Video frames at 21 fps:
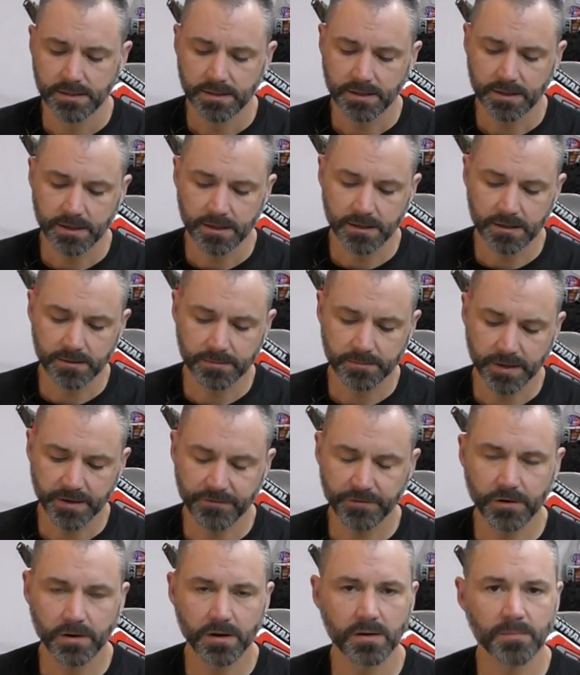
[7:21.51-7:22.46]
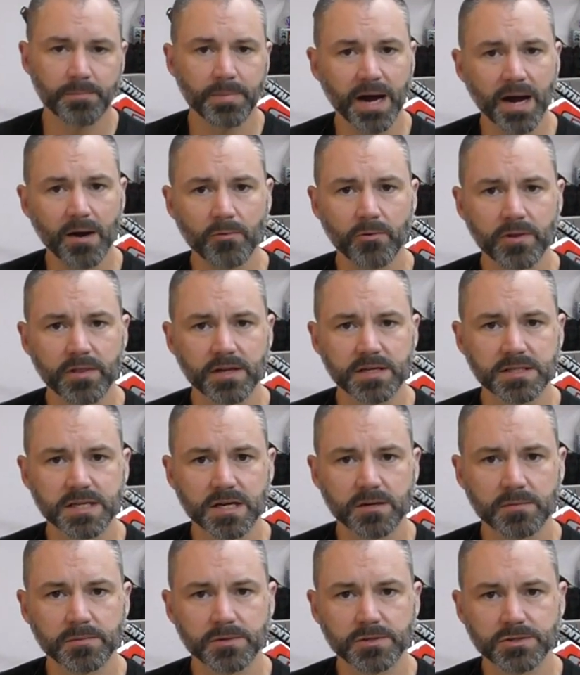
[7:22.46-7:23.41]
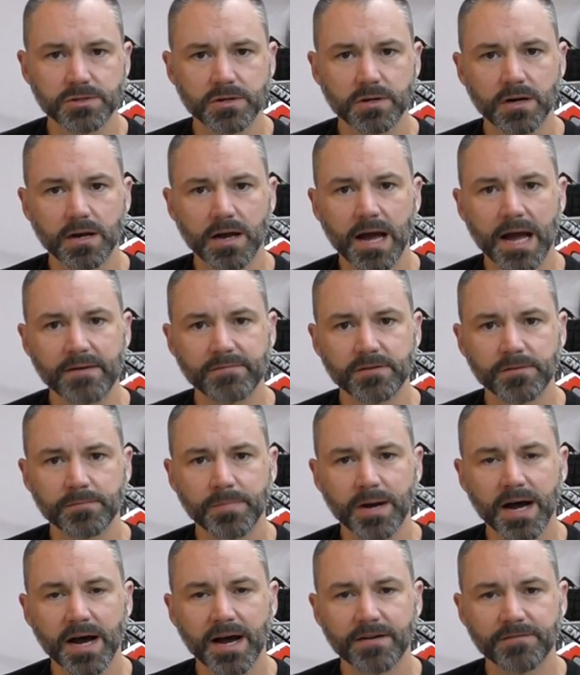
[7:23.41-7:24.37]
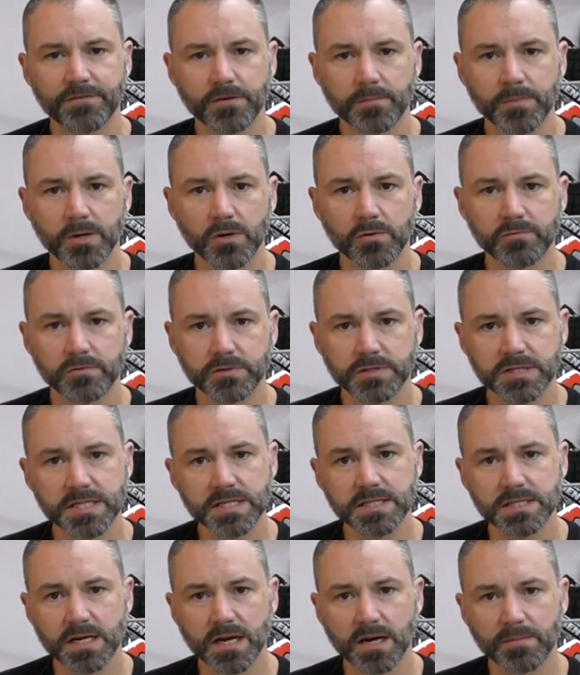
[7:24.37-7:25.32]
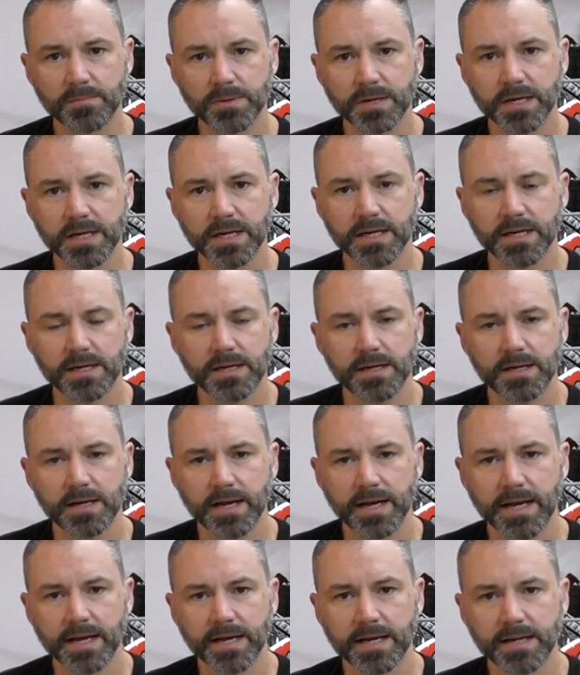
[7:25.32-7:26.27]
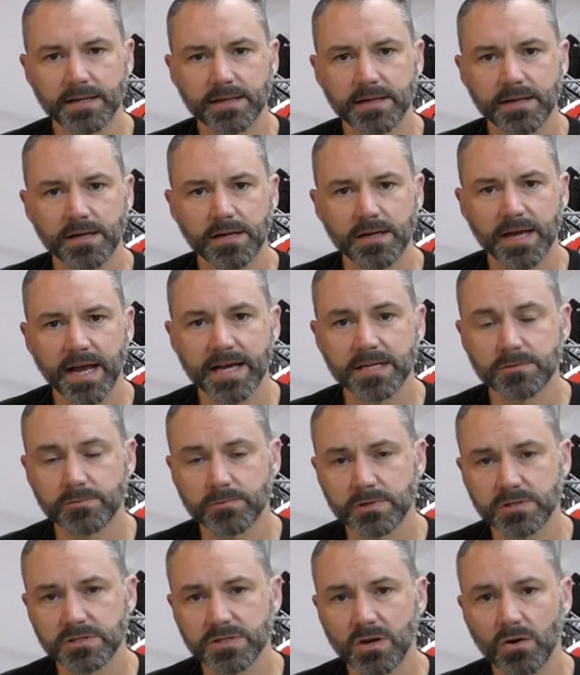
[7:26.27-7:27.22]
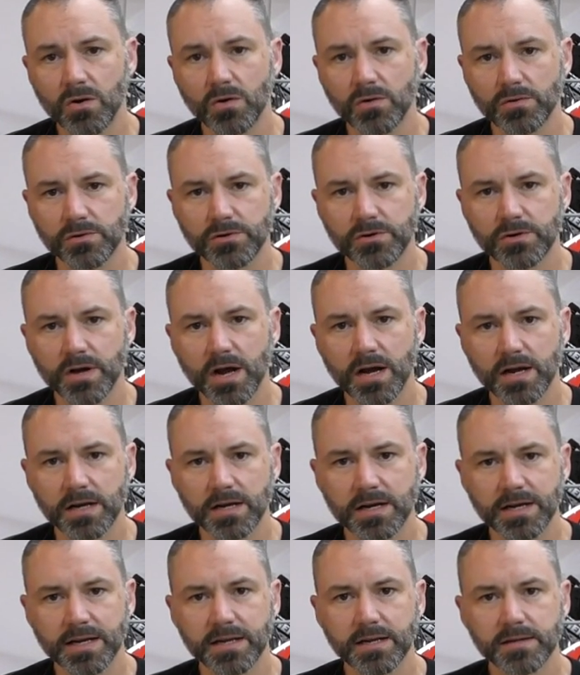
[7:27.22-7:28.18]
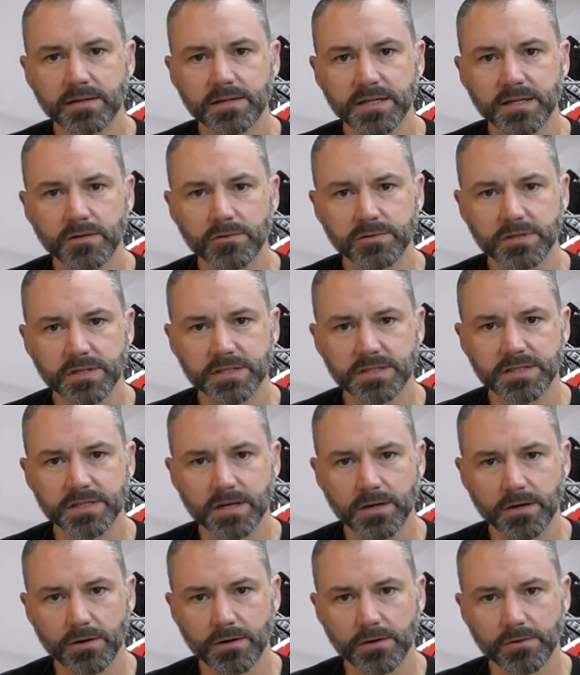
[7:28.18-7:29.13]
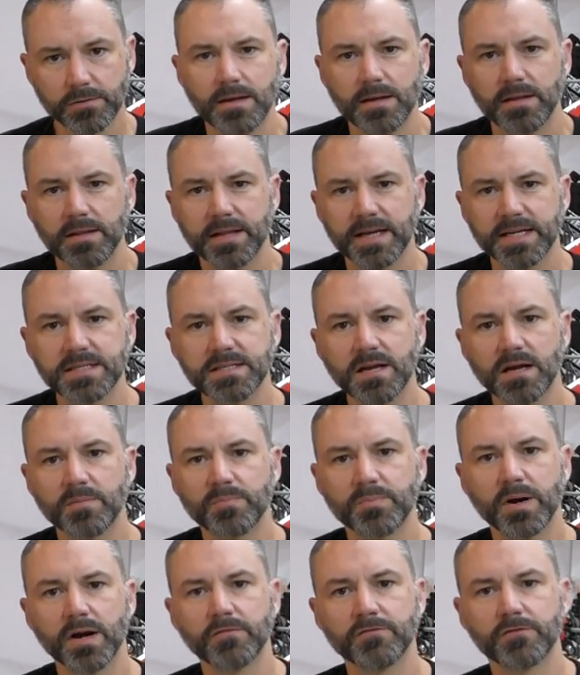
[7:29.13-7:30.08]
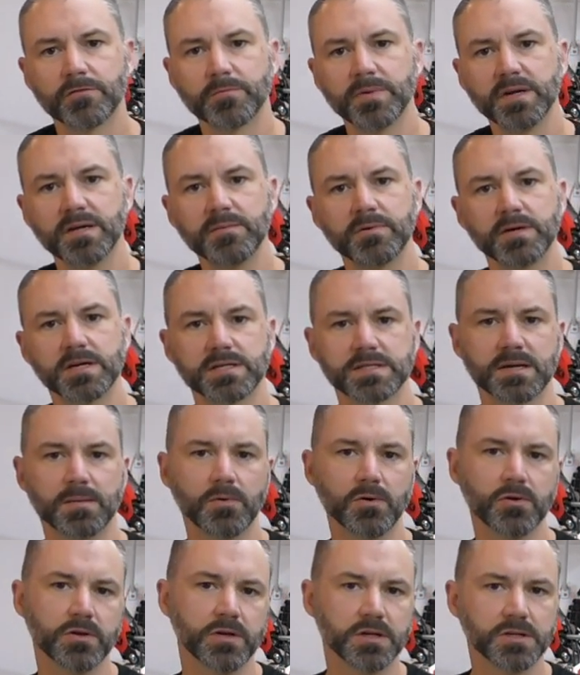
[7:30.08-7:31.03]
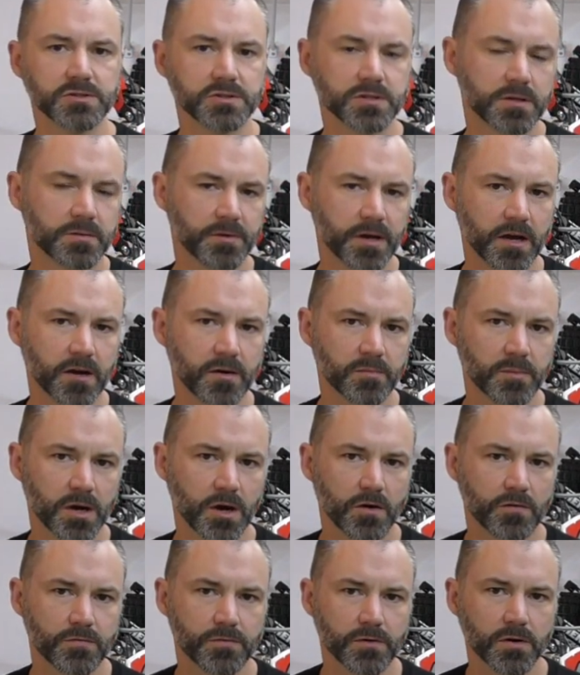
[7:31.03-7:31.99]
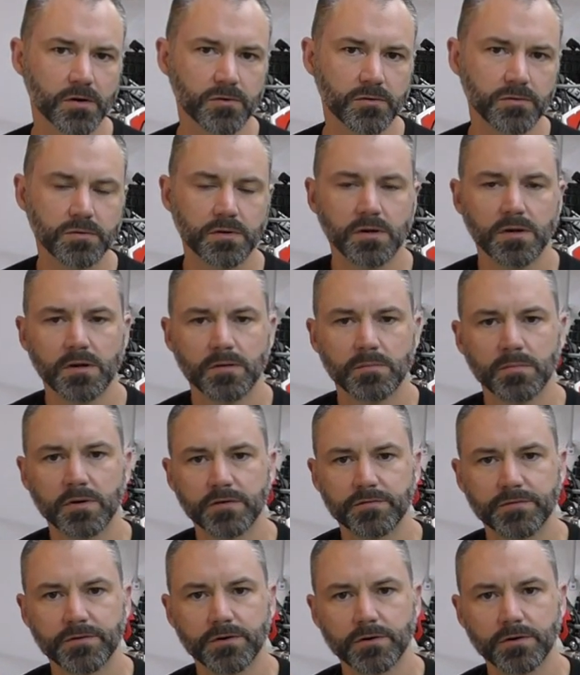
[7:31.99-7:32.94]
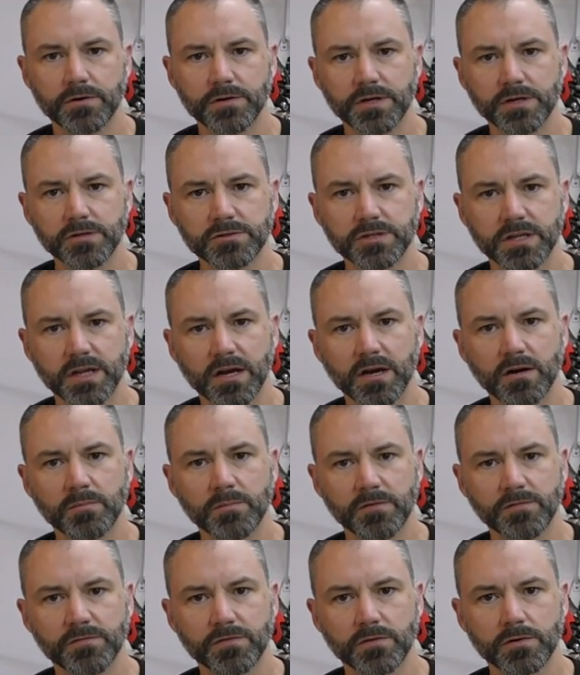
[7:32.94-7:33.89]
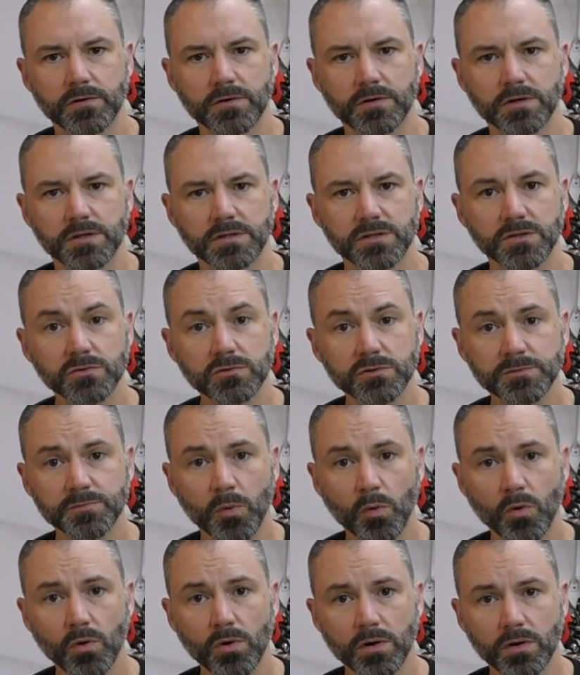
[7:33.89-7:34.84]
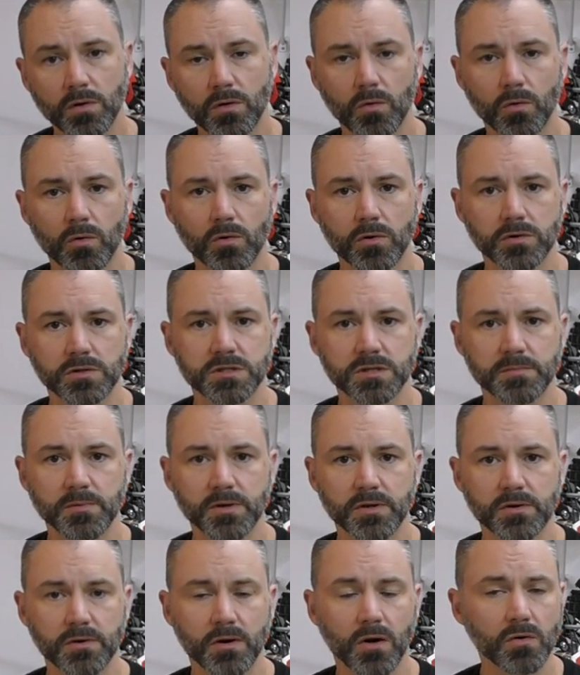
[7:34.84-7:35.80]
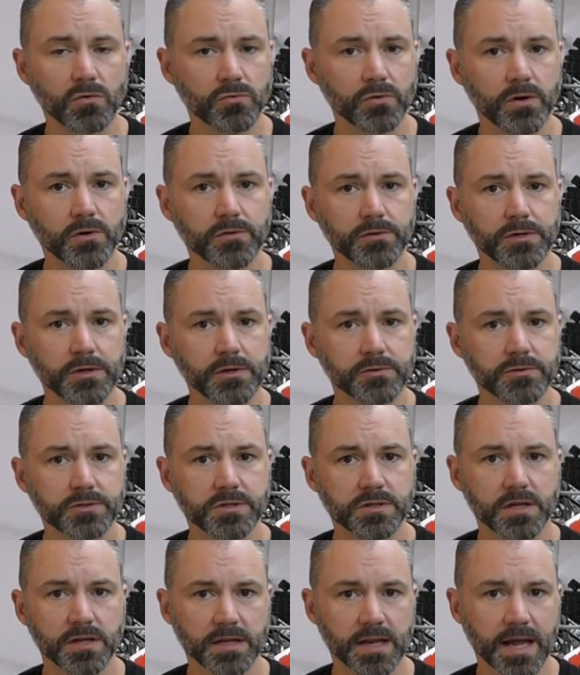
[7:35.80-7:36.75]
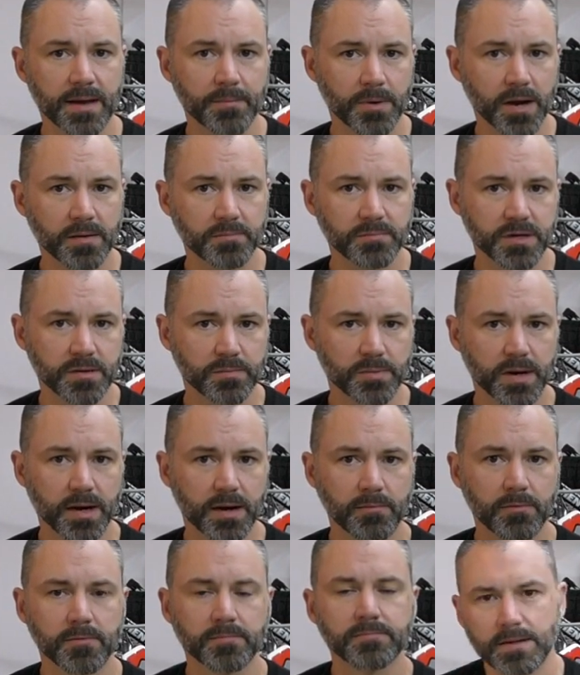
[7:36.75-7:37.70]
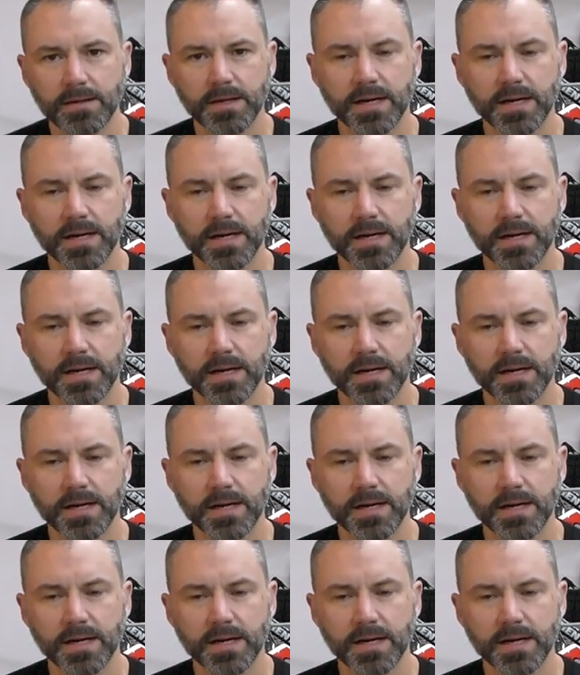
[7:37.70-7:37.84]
If you're going to buy one of these helmets, you're going to have to buy from an overseas company, and as a result, you're not going to get a DOT sticker. That's not a problem for me because I'm only using the helmet off-road, but if you're using the helmet for a dual sport or some other on-road use, then that might be a problem.